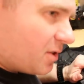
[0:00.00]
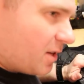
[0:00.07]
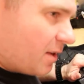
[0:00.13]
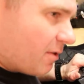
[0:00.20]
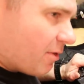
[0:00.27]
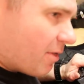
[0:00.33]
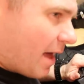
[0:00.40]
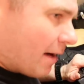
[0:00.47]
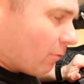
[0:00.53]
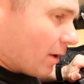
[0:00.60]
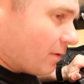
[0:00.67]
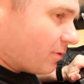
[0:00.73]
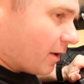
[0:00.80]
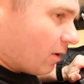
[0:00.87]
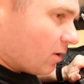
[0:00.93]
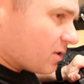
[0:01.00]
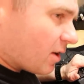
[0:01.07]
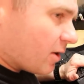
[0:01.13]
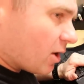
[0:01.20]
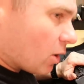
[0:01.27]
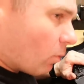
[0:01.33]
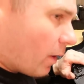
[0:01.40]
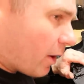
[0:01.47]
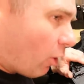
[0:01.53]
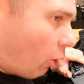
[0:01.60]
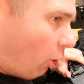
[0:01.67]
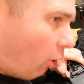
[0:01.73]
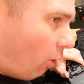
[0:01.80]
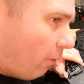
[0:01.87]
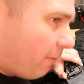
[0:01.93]
see that right there is how you're going to want
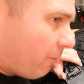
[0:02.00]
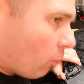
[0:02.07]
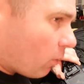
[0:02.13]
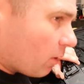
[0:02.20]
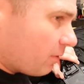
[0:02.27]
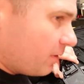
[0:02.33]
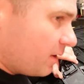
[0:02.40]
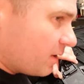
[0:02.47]
all four of